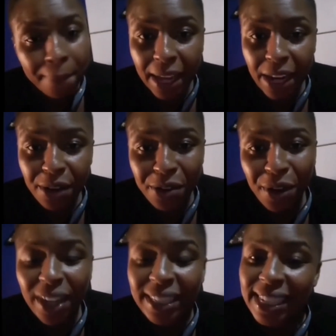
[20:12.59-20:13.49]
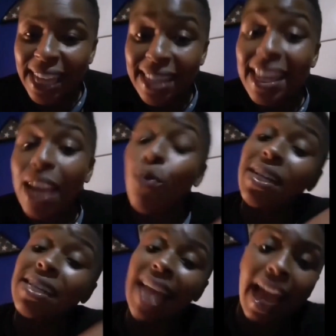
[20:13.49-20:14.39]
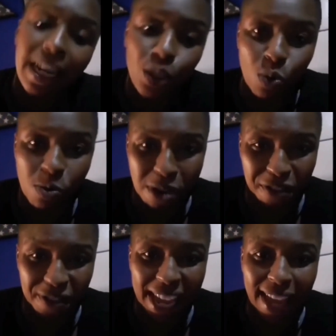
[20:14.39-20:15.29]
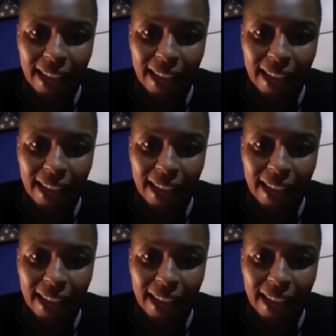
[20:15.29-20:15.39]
in New York the next day on his actual birthday